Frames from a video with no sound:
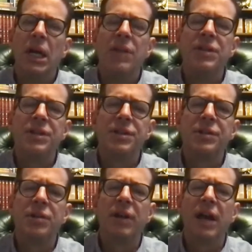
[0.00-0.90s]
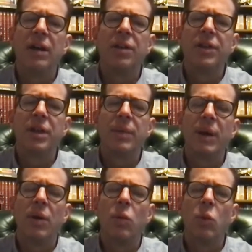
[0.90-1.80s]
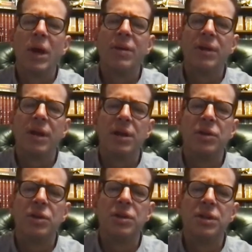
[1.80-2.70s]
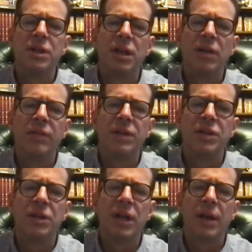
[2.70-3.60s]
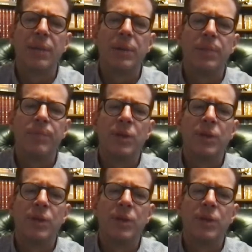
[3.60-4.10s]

And this is sort of how to think about whether or not you should seek out venture capital.